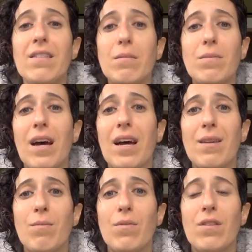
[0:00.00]

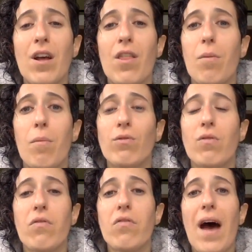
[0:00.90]
Sometimes the most
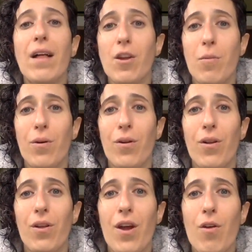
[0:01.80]

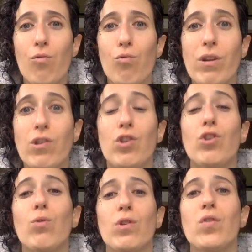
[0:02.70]
valuable,
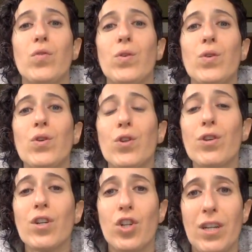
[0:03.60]
resourceful,
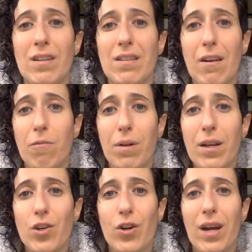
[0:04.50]
nourishing
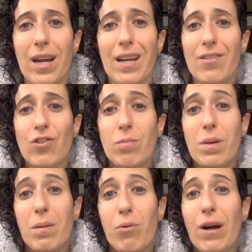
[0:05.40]
self-pleasuring is just
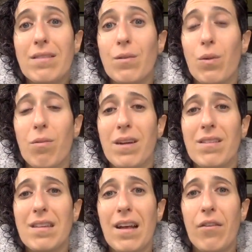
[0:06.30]
being present with
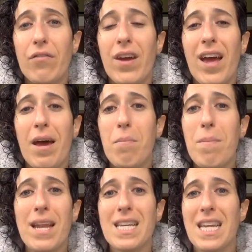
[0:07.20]
myself and
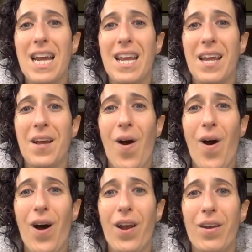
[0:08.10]
meditating
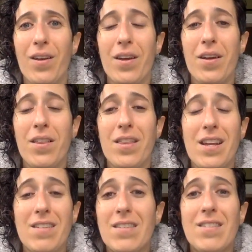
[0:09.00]
on the
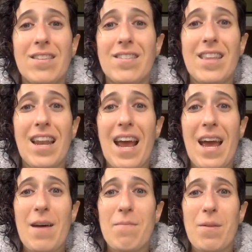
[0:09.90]
existence that I
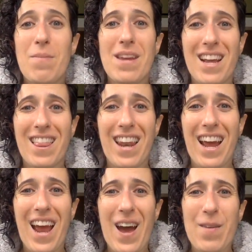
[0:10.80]
am, the being that I
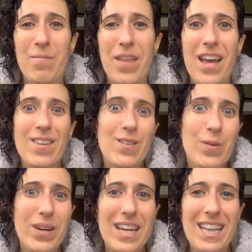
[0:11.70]
am. So
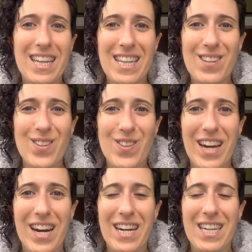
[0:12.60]
we're getting a little
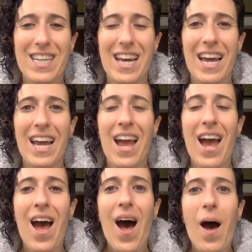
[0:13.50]
esoteric today.
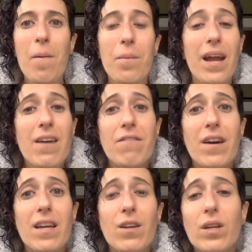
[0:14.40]
But I
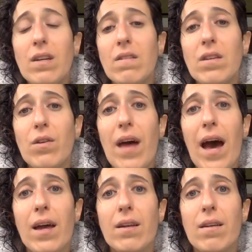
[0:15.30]
invite you to consider
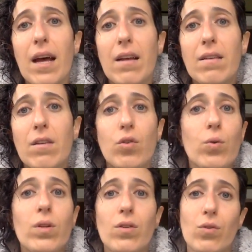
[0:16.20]
that as a
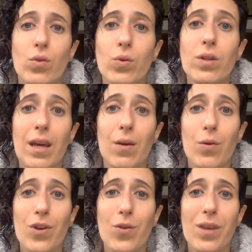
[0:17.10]
tool in your toolkit
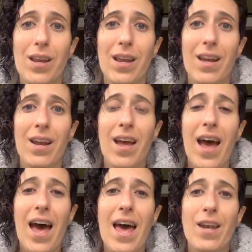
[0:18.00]
when you need it.
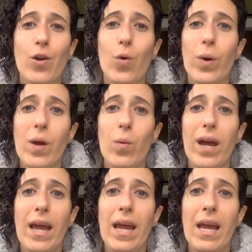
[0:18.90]
And a great
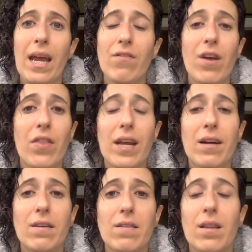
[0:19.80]
way, if nothing
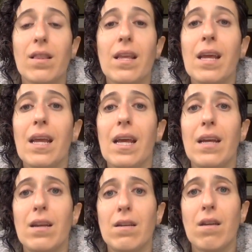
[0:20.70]
else, to lead
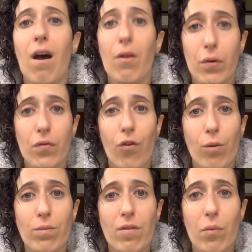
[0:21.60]
into other
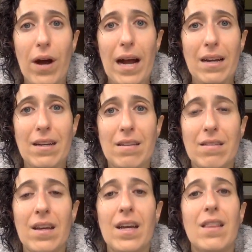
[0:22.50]
forms of
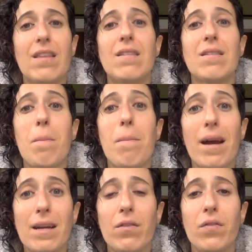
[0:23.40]
practice. This is a
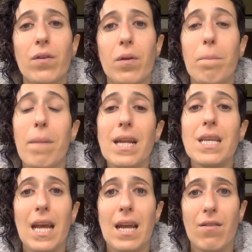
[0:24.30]
mindful,
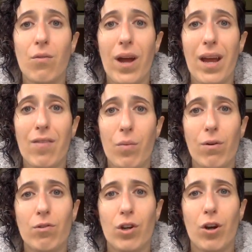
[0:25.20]
meditative way of
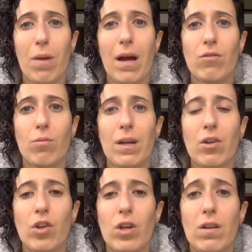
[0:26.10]
approaching our masturbation.